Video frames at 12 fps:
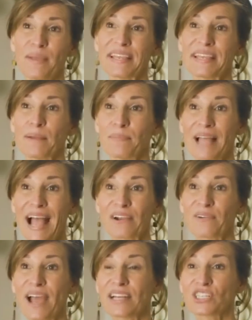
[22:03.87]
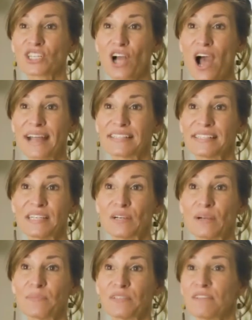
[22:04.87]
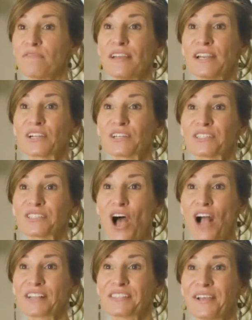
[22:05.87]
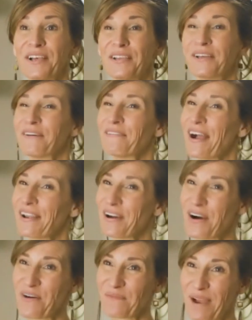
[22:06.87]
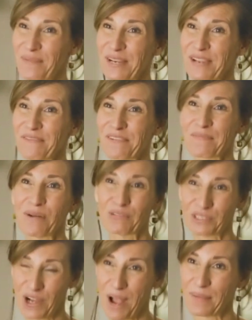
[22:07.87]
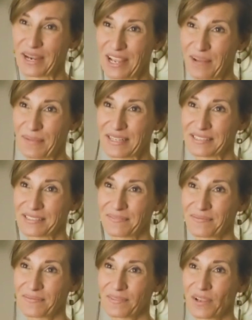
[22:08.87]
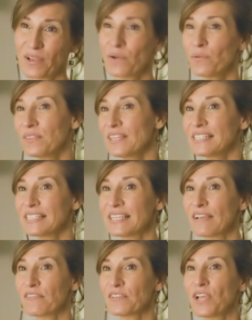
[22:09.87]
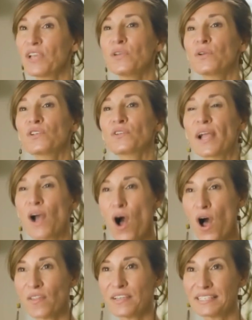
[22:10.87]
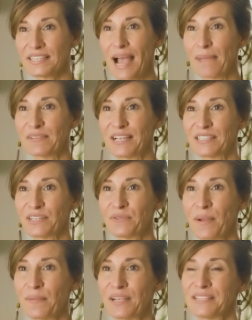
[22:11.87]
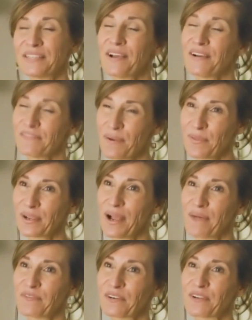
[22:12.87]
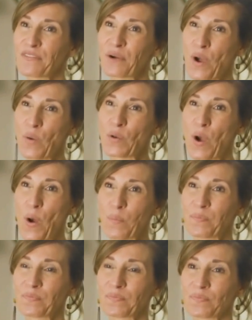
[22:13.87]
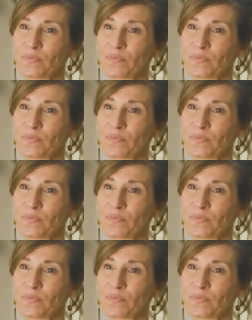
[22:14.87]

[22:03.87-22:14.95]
From making a black radish cot syrup to vinegar socks, you'll find a home remedy for most common ailments. With this gift, you could try all these time-tested remedies from the comfort of your own home.